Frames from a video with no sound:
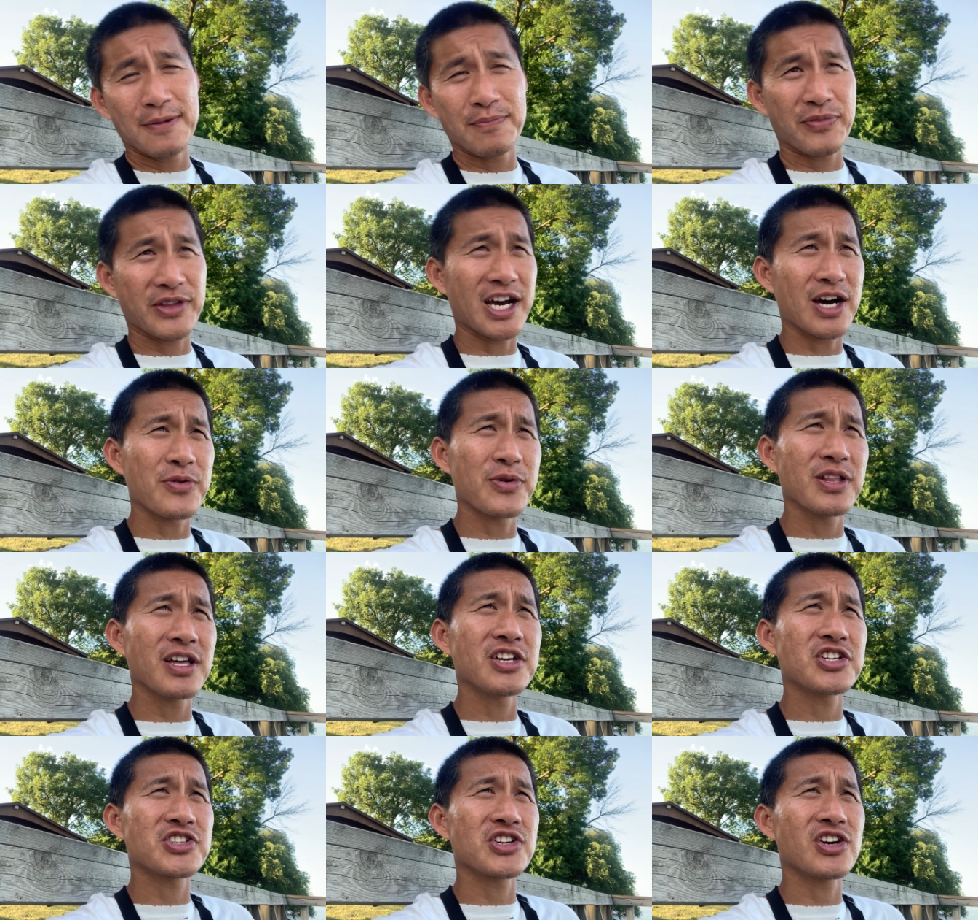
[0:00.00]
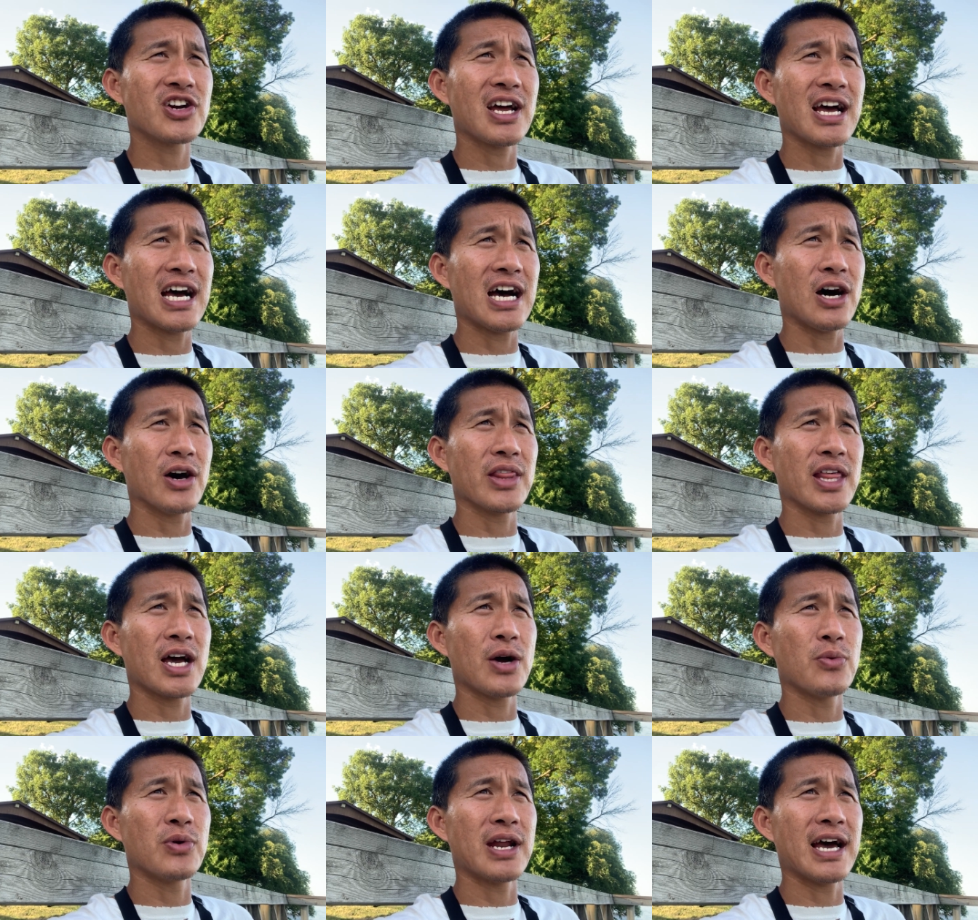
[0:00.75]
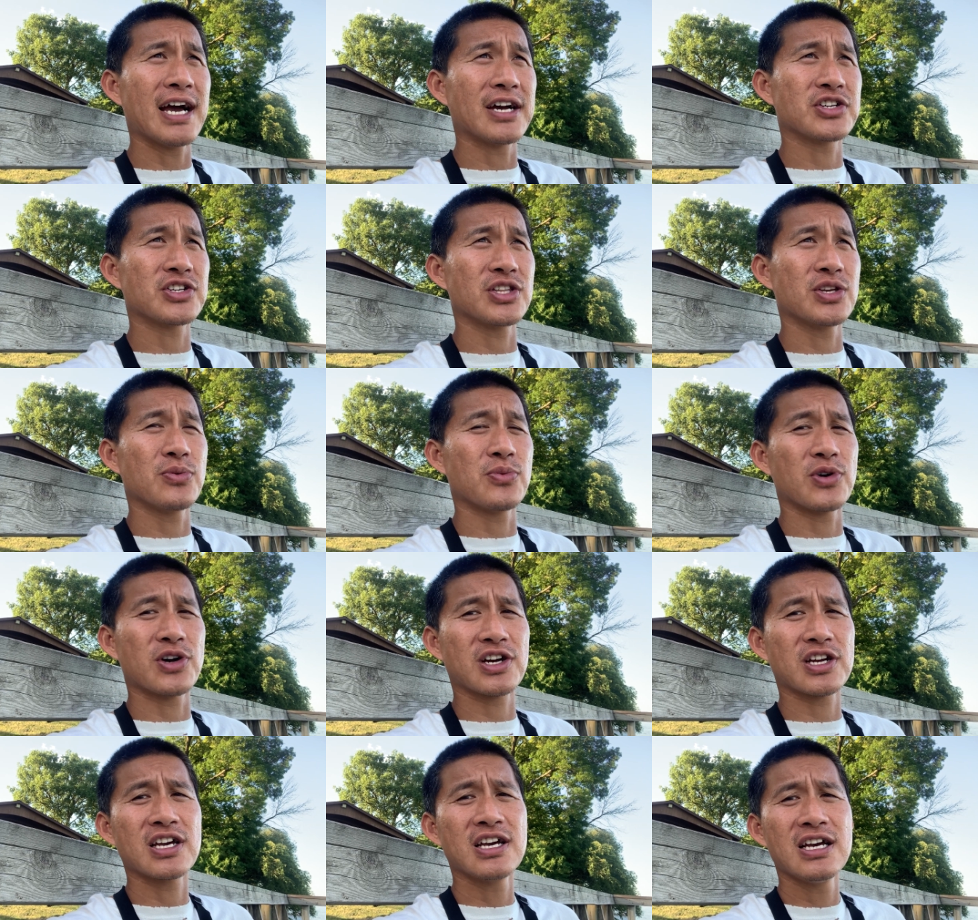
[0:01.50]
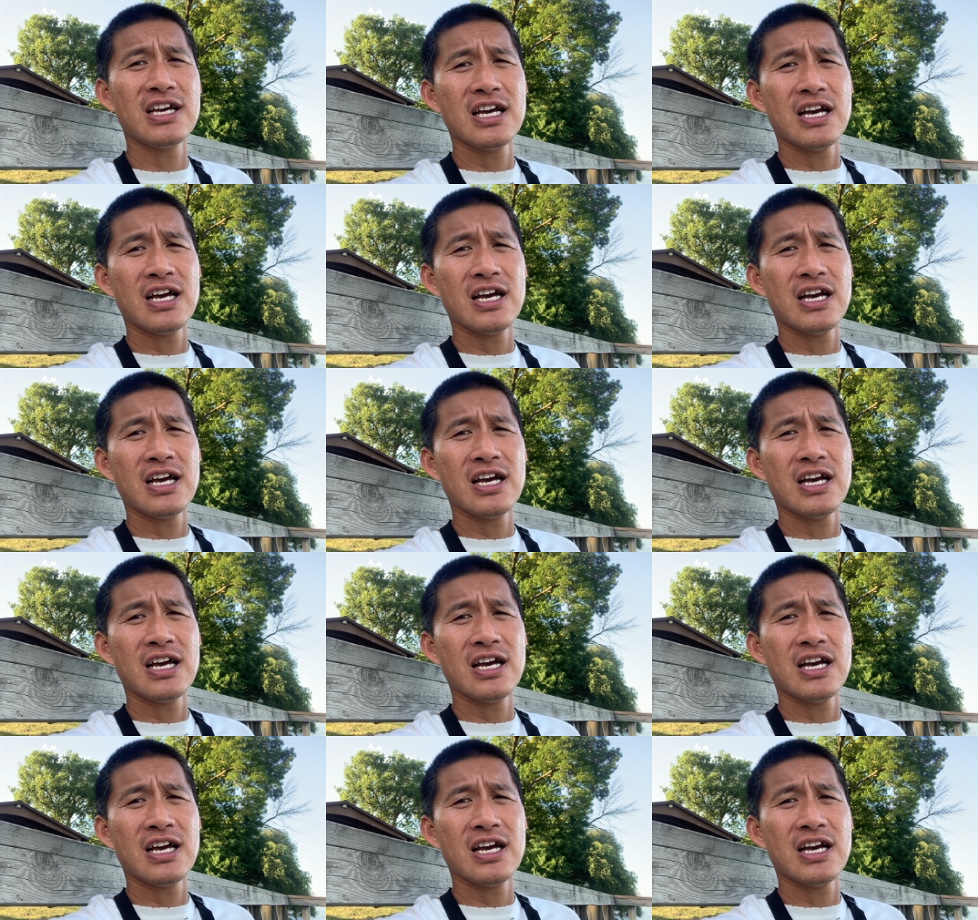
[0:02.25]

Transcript: Not really sure how that would actually work,